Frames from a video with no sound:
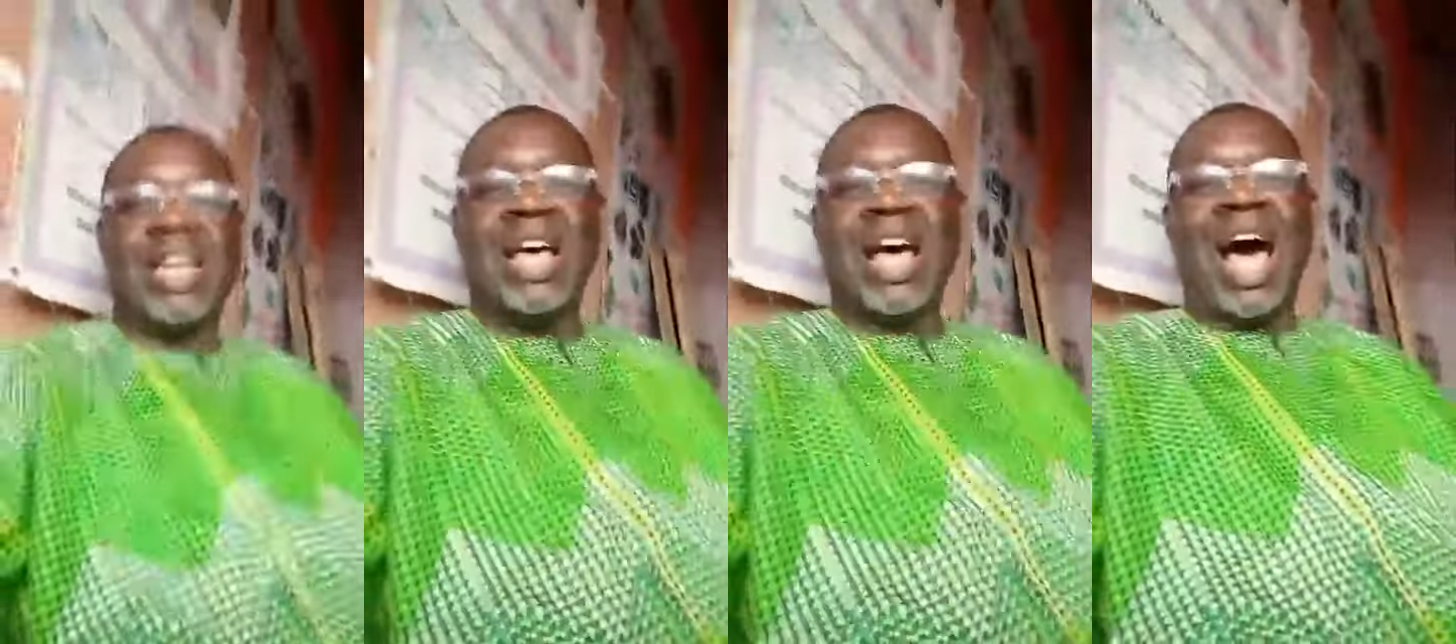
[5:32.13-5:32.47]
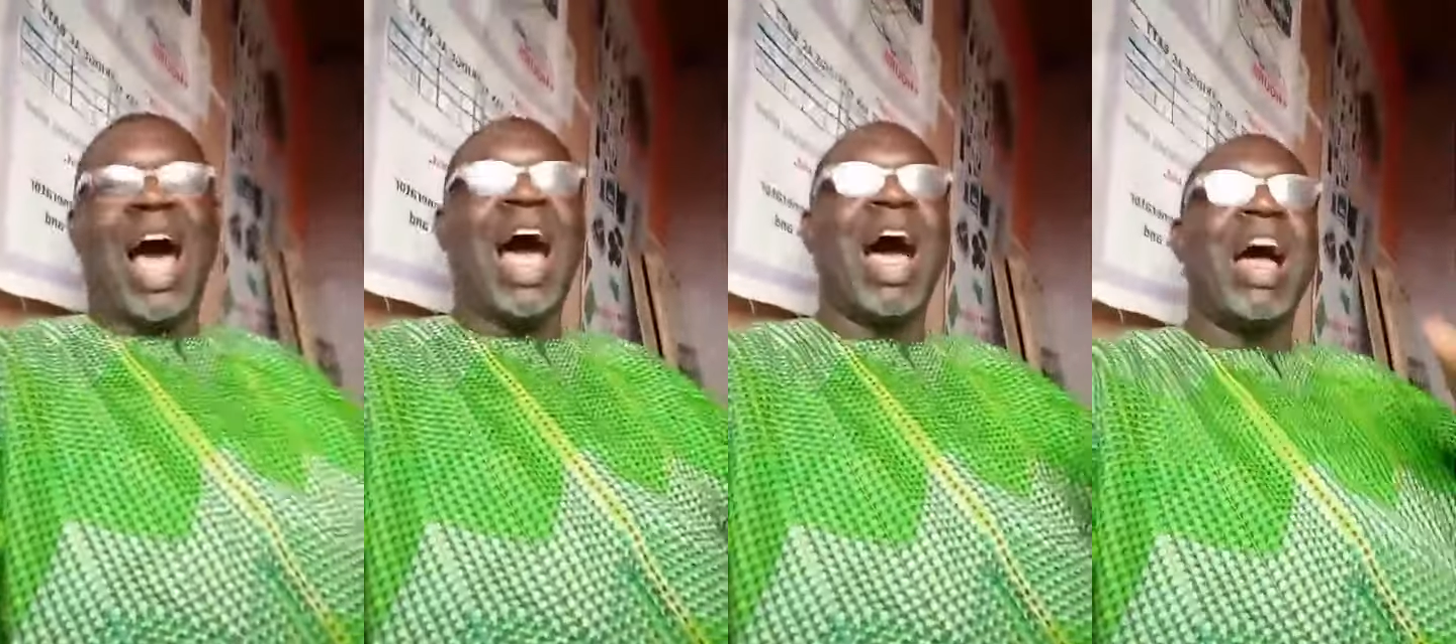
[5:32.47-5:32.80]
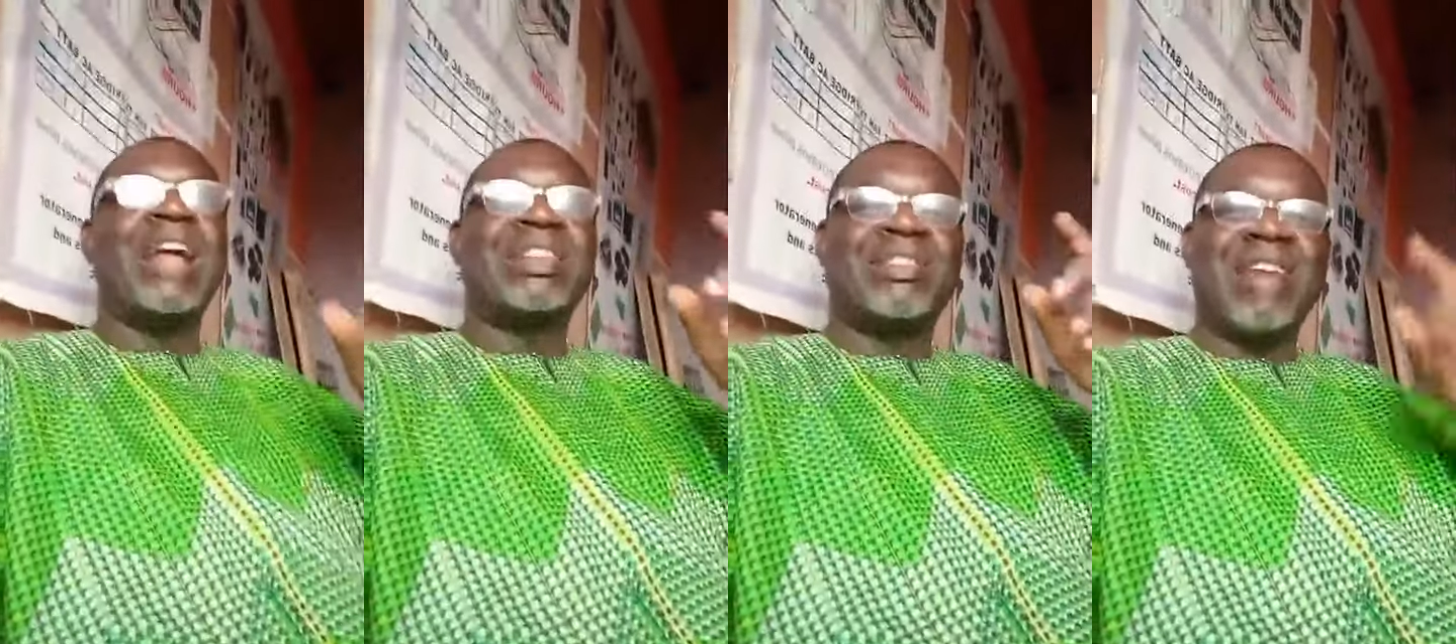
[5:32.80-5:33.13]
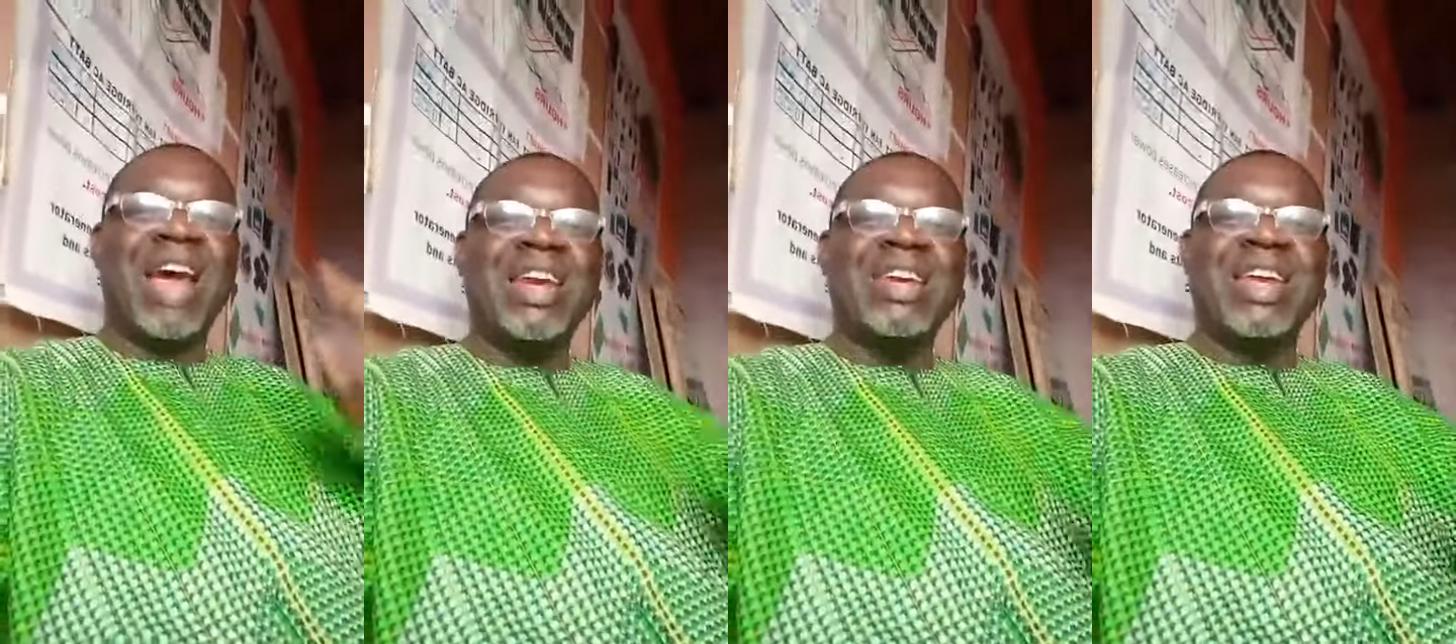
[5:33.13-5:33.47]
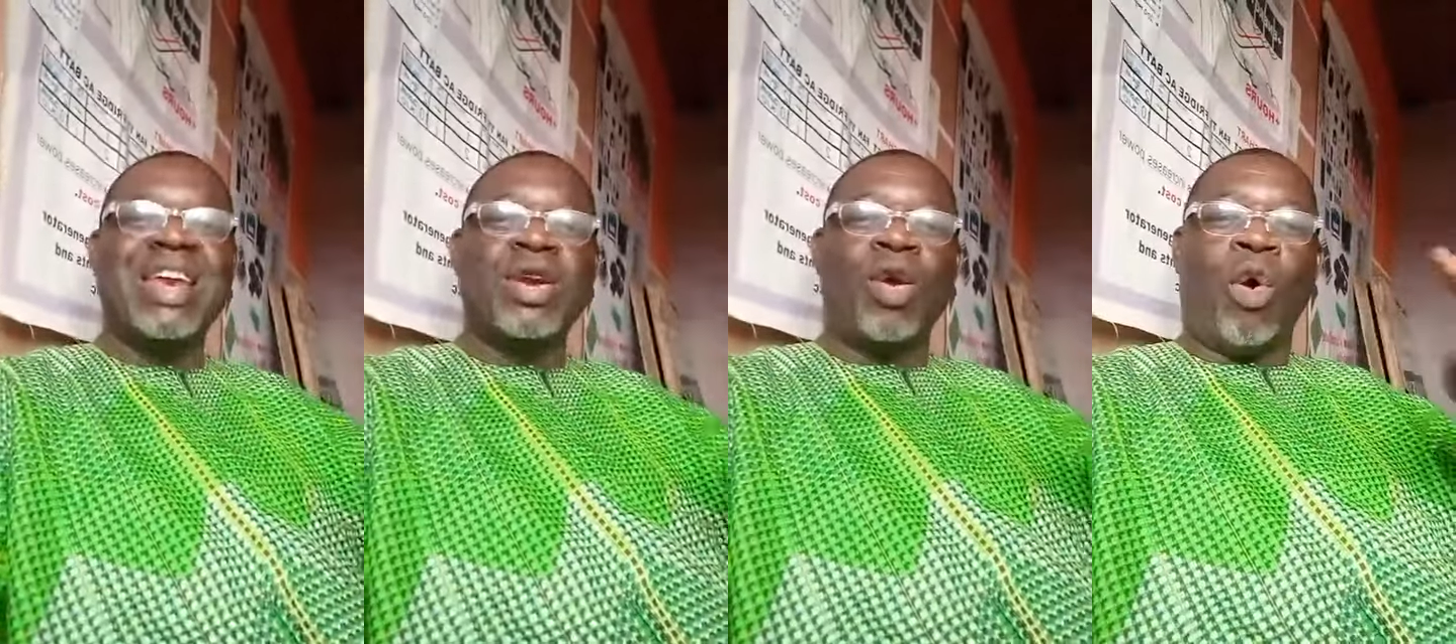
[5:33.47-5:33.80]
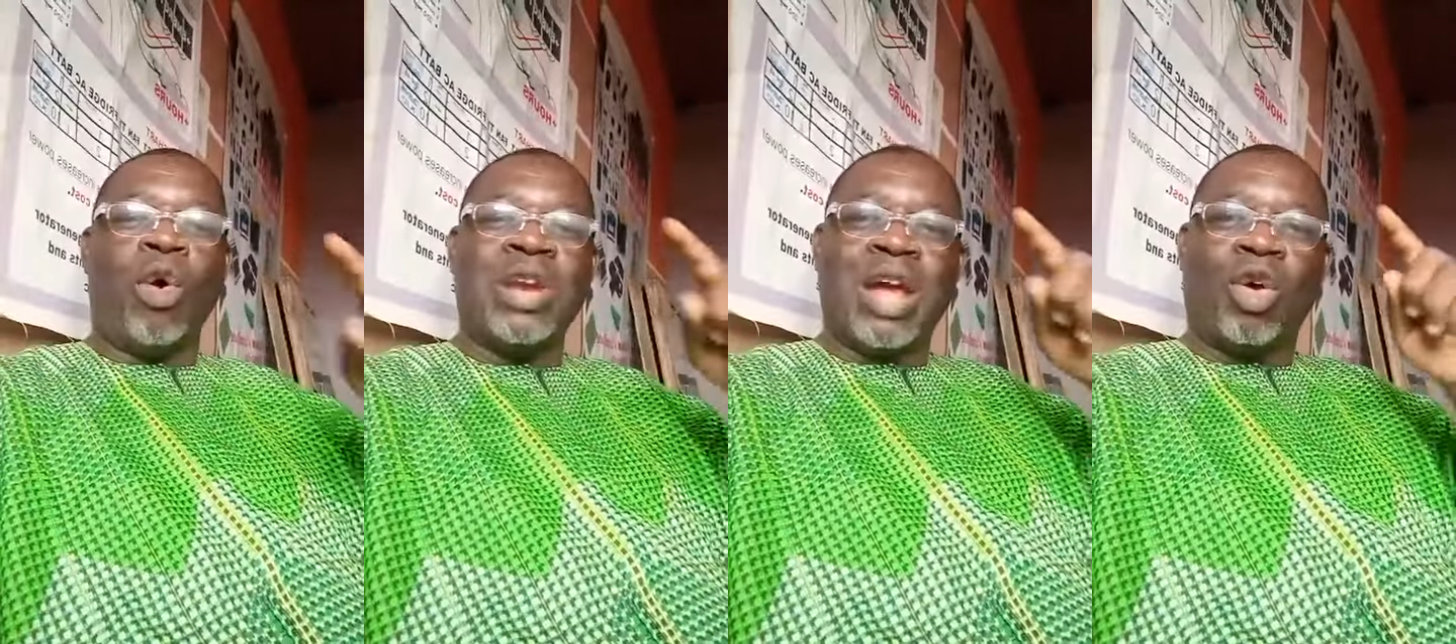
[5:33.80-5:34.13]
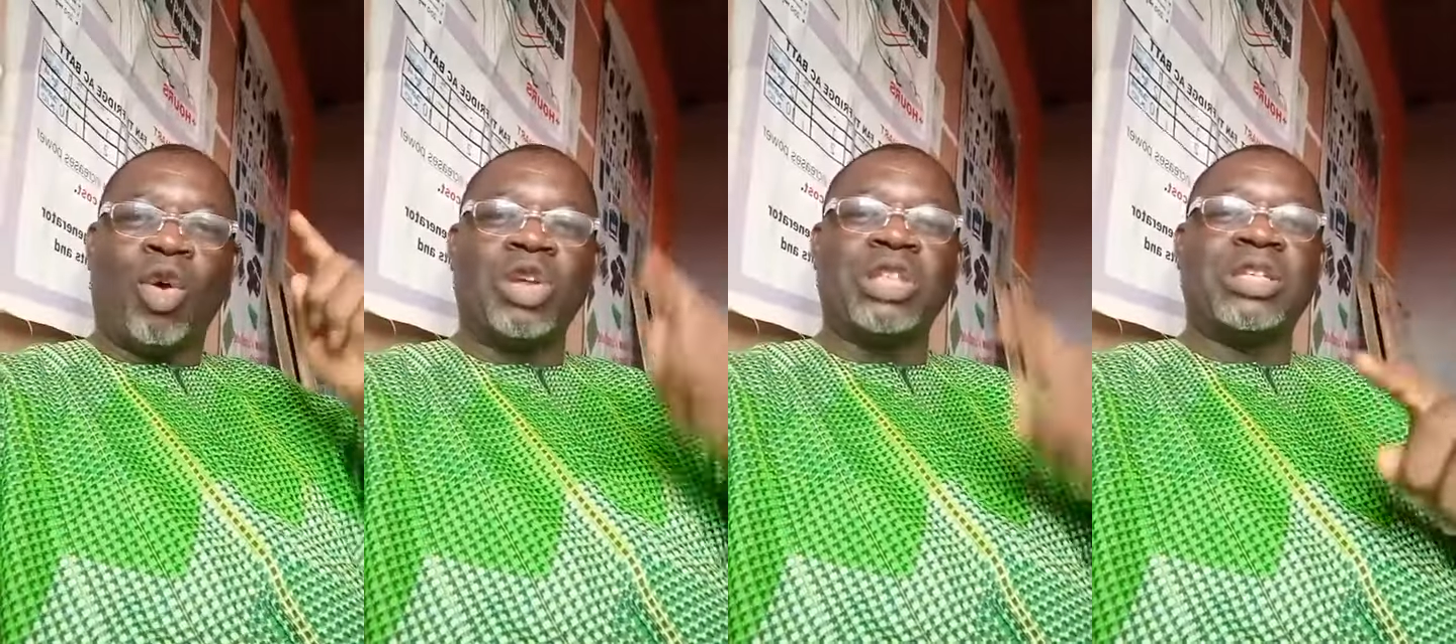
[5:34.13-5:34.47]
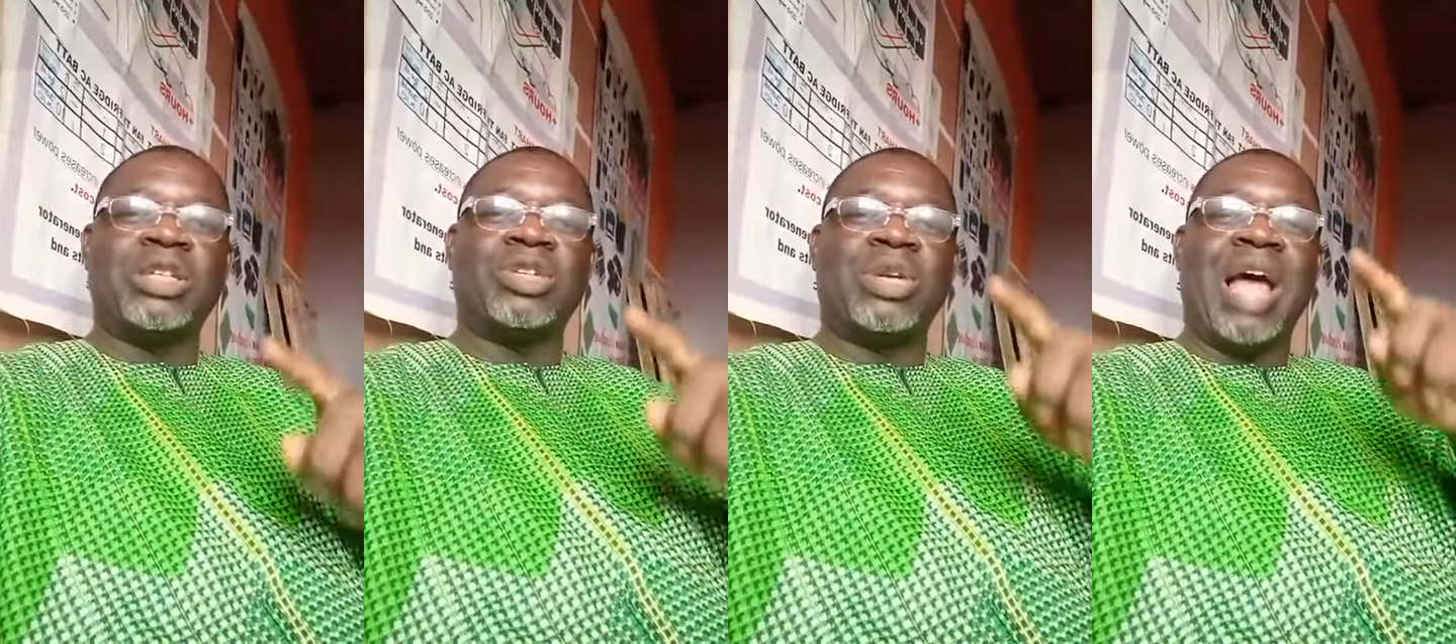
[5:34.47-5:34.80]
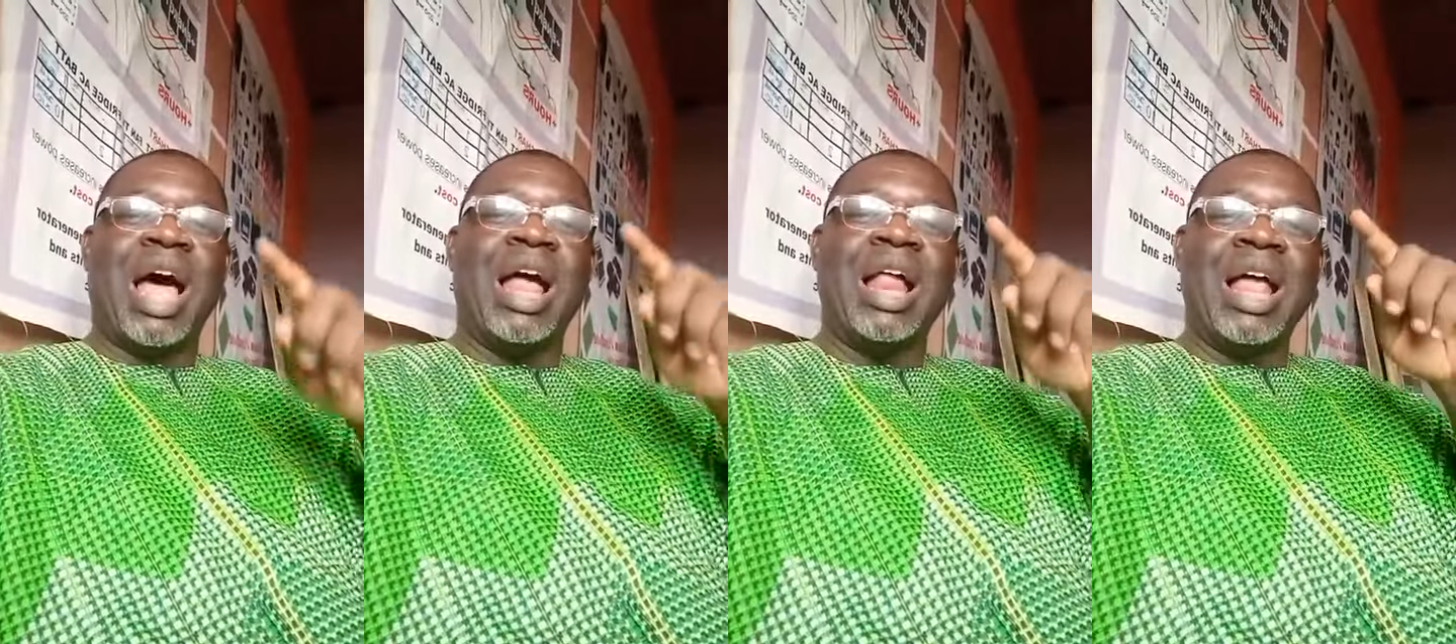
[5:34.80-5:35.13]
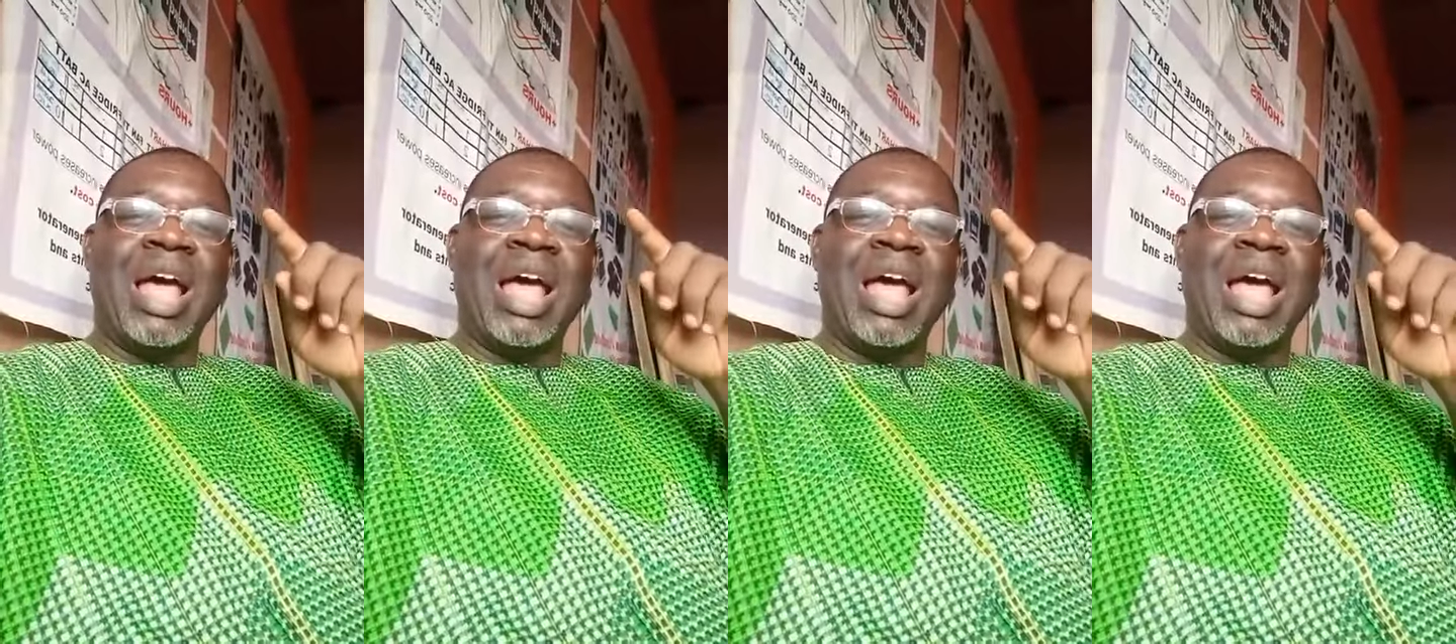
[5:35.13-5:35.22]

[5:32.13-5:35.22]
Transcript: are treading on the constitutional